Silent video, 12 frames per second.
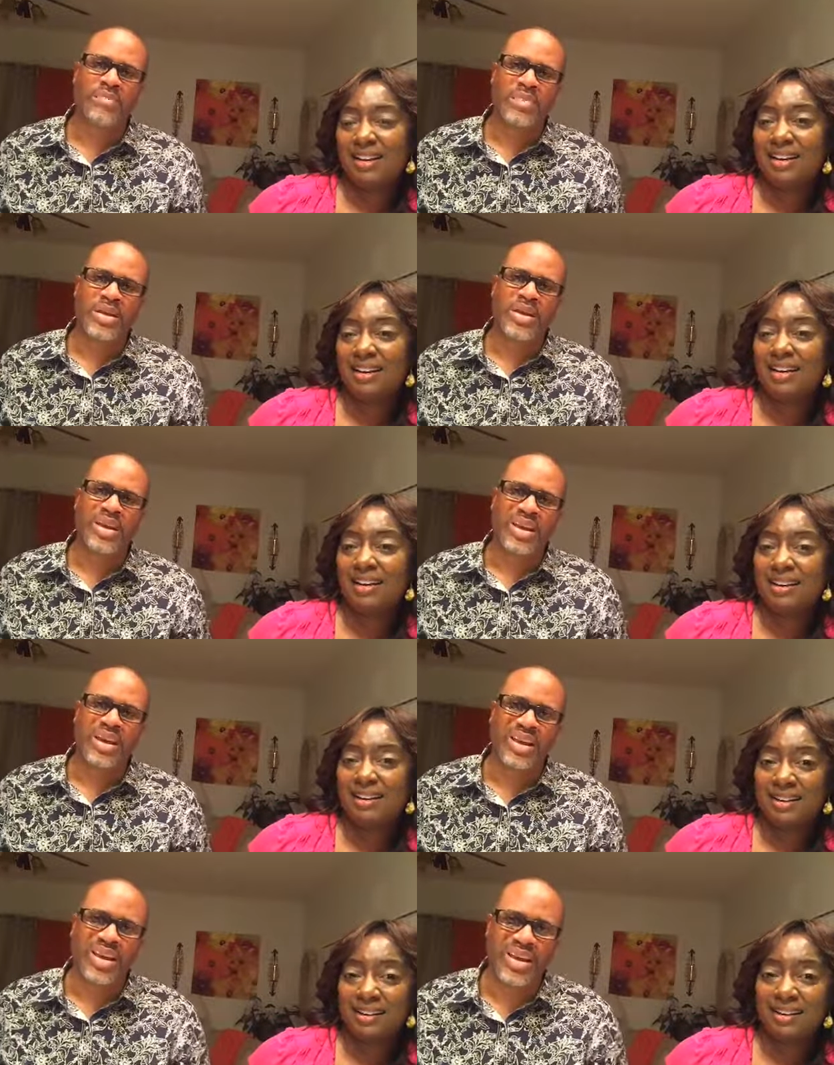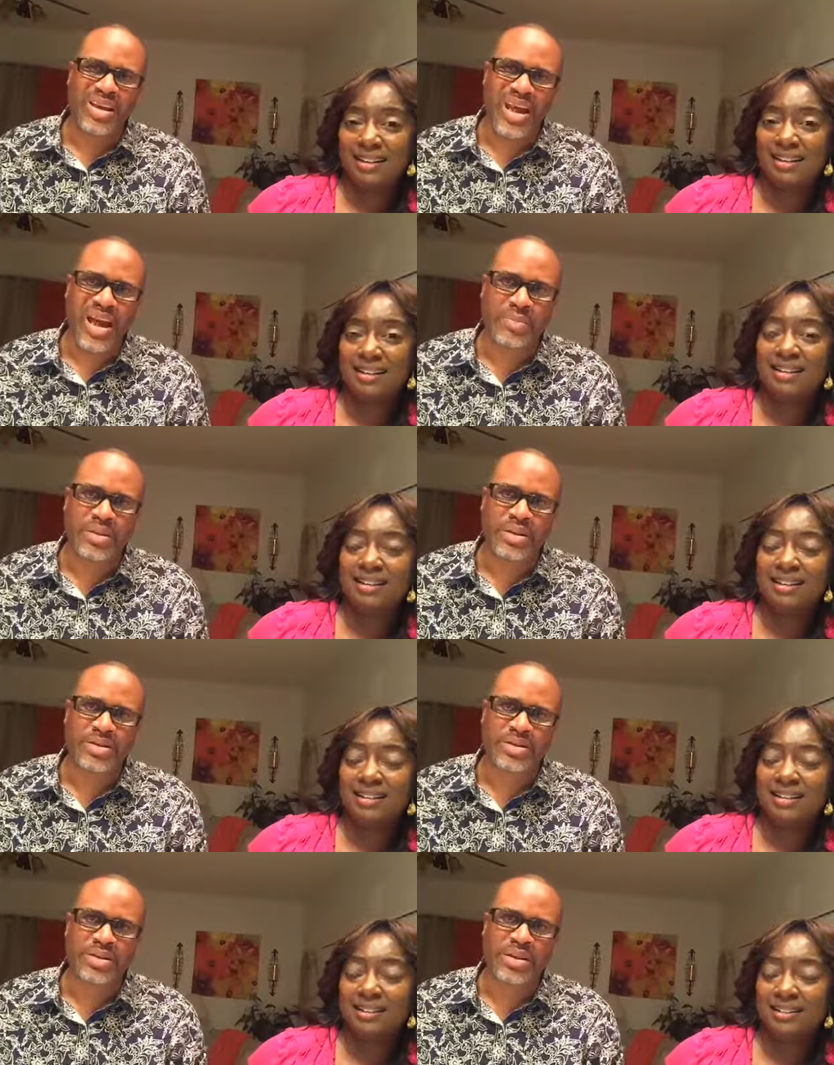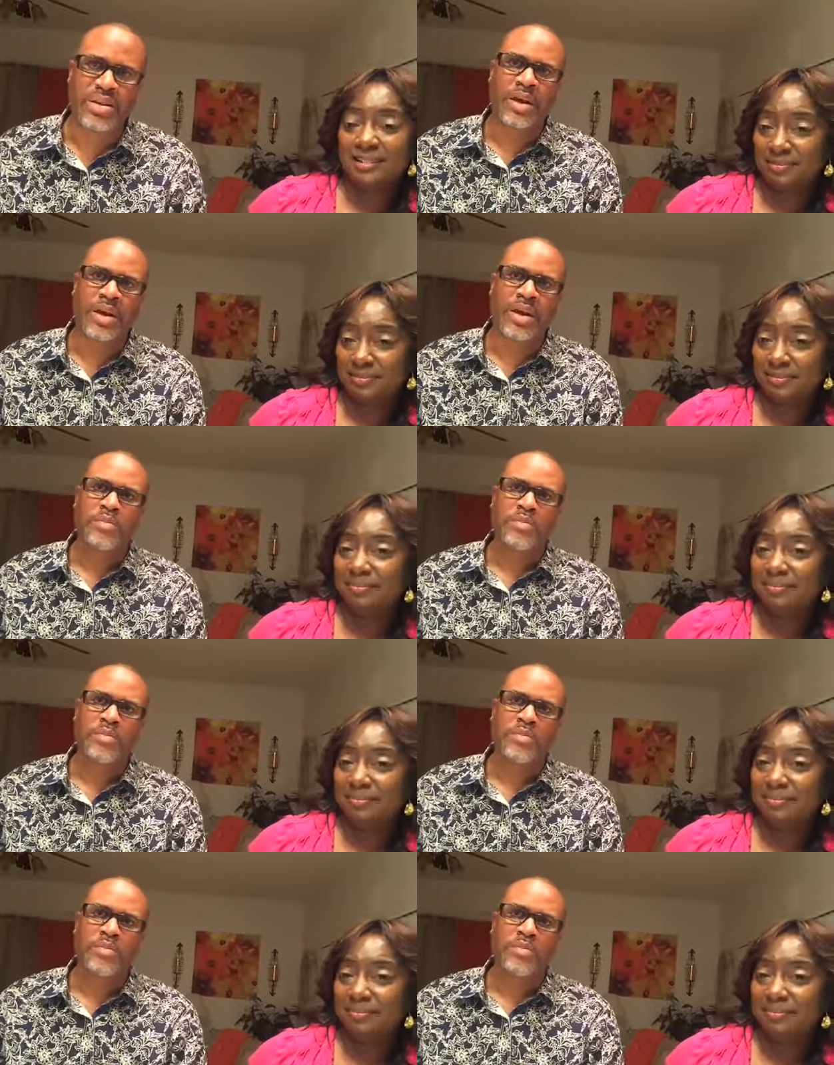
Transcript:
Speaker 1: meeting in Indianapolis. Amen.